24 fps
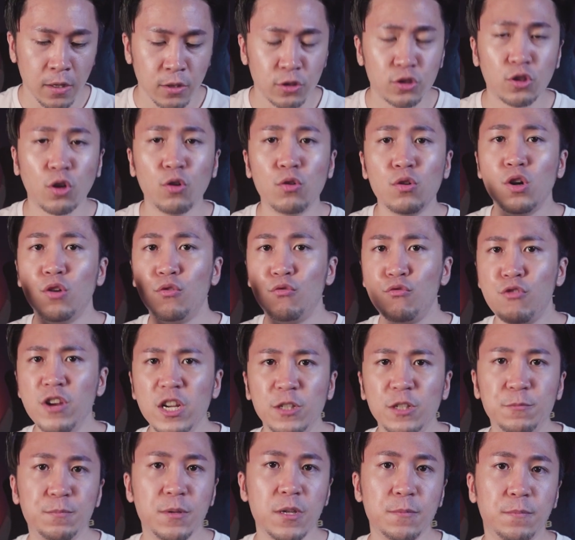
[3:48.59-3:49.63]
So
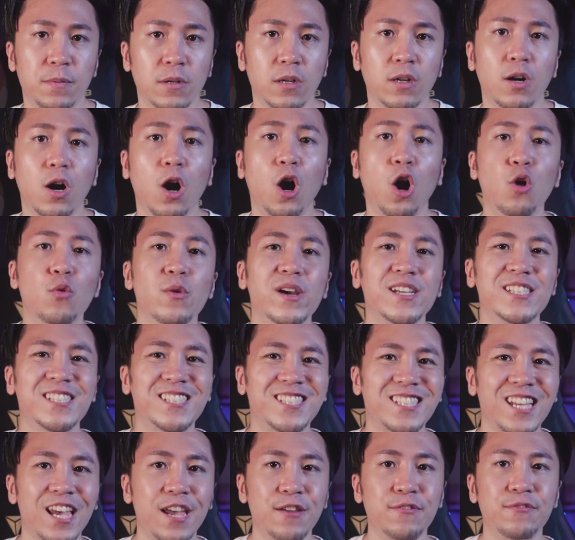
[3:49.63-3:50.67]
rich people always
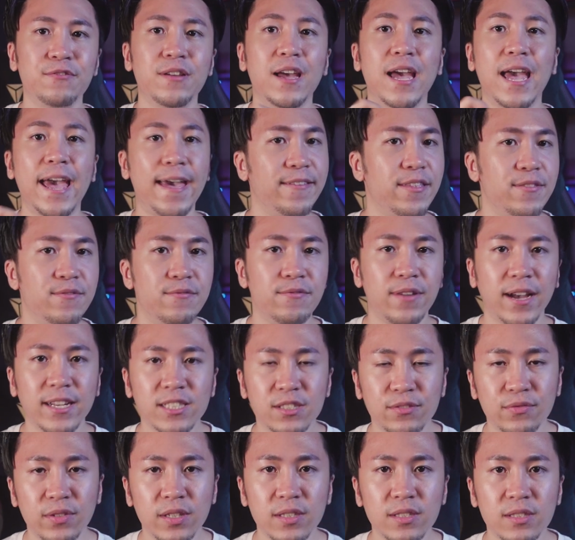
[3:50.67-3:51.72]
save and
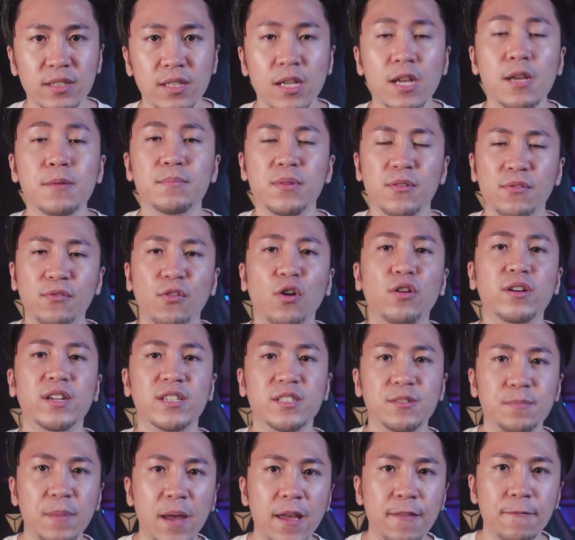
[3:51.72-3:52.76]
invest first before they
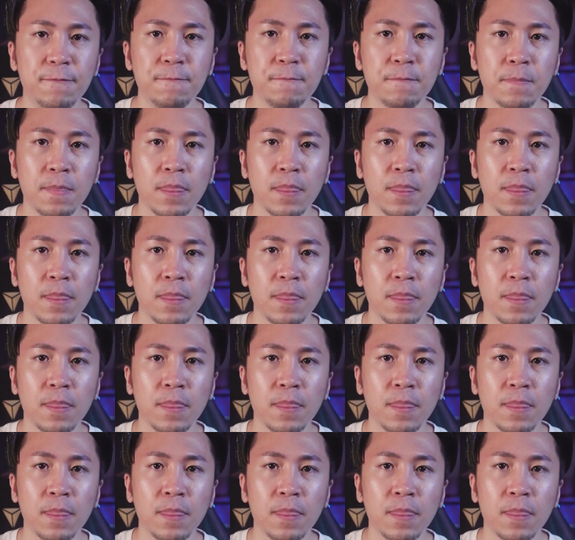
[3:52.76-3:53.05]
spend.